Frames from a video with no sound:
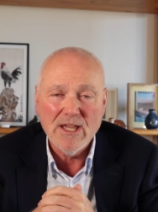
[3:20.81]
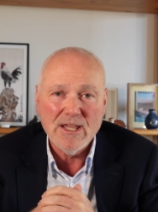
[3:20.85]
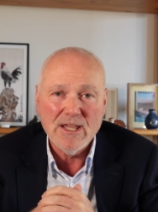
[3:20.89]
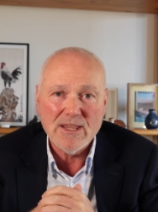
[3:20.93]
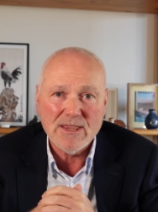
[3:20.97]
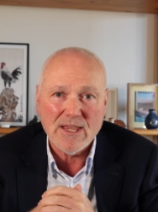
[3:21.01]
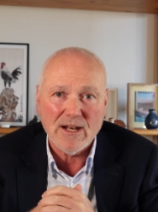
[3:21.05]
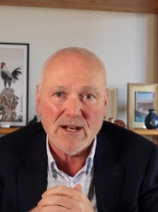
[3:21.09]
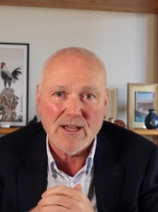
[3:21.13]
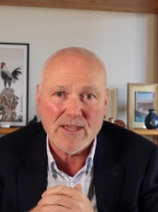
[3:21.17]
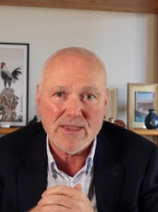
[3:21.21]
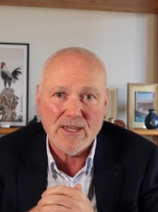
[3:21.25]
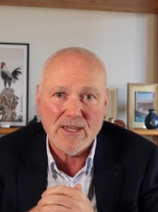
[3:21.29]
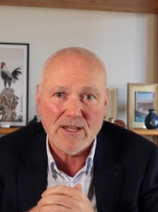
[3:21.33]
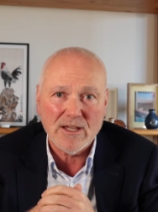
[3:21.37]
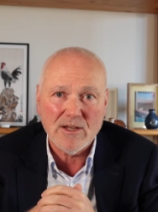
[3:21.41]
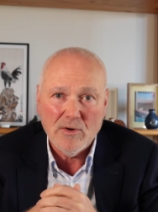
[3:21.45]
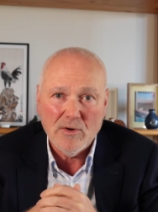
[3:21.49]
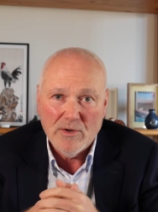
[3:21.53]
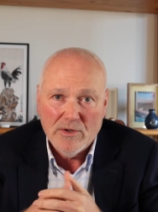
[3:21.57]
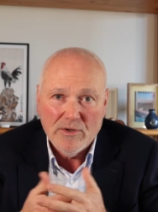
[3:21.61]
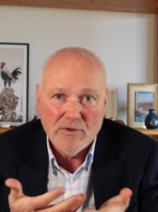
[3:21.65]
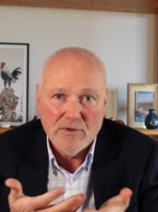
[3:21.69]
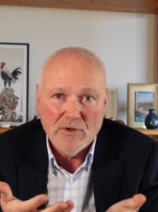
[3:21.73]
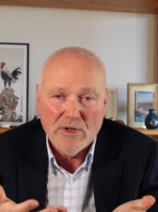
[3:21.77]
then I think
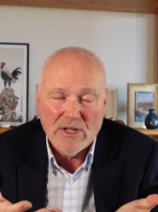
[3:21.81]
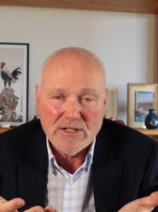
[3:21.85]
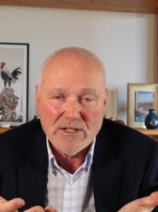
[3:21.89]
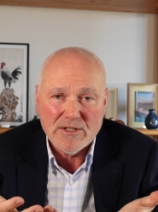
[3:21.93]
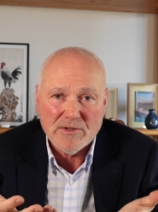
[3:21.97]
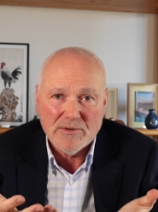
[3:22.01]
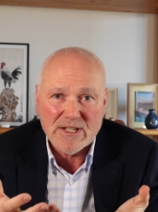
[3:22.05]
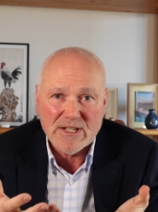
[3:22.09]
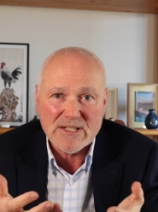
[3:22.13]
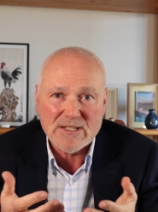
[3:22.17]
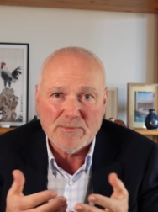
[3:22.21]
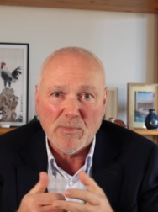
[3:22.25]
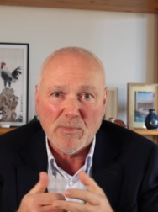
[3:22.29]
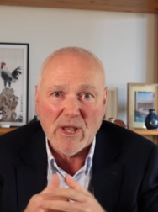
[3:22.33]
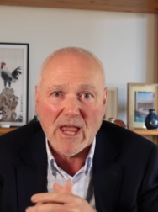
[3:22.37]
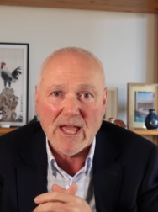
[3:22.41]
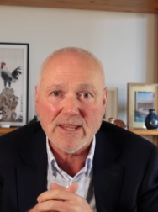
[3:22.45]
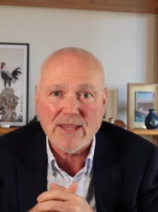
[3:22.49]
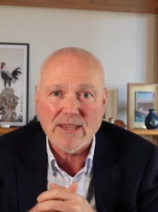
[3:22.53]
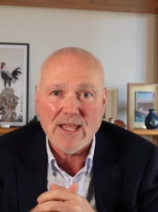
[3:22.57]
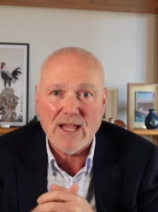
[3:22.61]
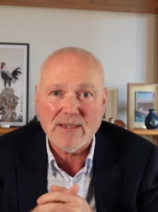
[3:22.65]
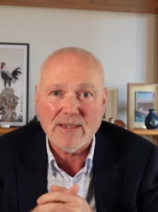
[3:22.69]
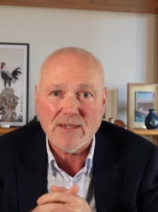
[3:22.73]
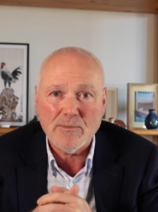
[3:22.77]
you need to explain
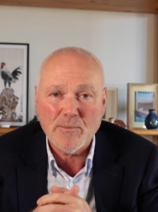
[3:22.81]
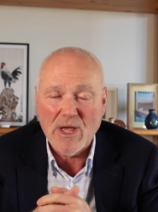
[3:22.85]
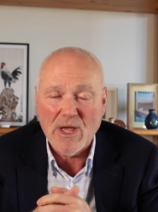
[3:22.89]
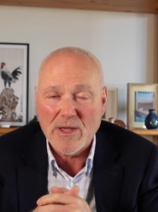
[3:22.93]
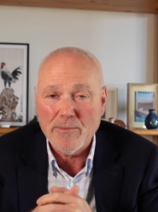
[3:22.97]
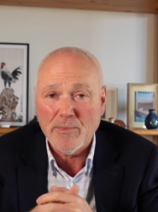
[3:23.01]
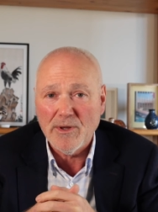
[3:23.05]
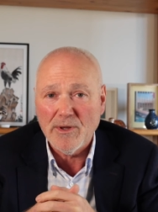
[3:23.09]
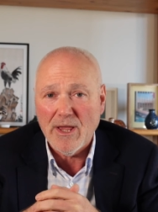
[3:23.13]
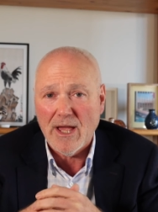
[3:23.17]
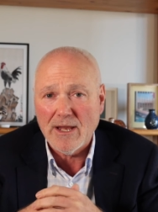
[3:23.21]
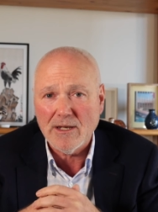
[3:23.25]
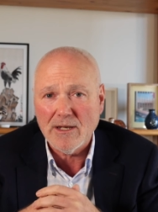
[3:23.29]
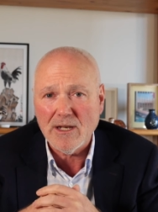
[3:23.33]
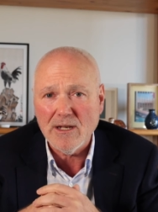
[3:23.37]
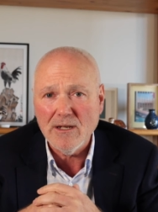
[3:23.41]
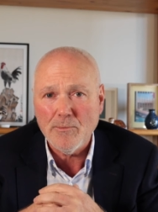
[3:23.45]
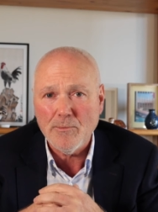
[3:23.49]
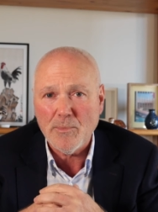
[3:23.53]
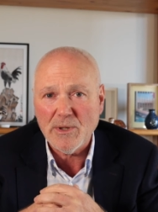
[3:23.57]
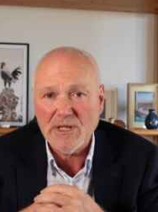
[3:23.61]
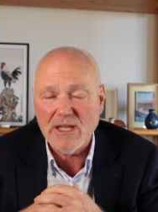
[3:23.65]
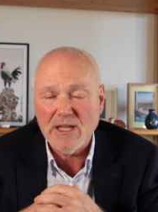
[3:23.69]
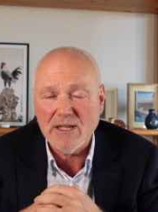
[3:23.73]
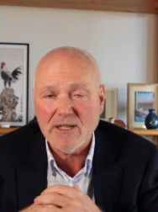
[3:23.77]
that to people and in
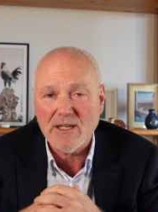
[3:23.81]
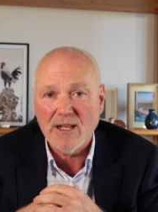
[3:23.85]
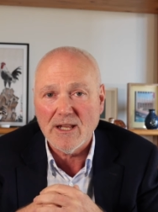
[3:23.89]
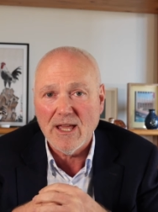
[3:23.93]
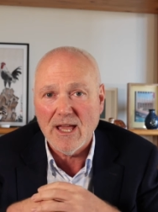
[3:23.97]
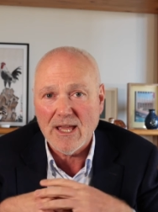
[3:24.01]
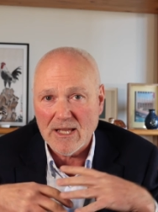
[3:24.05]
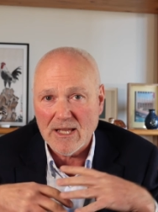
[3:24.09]
particular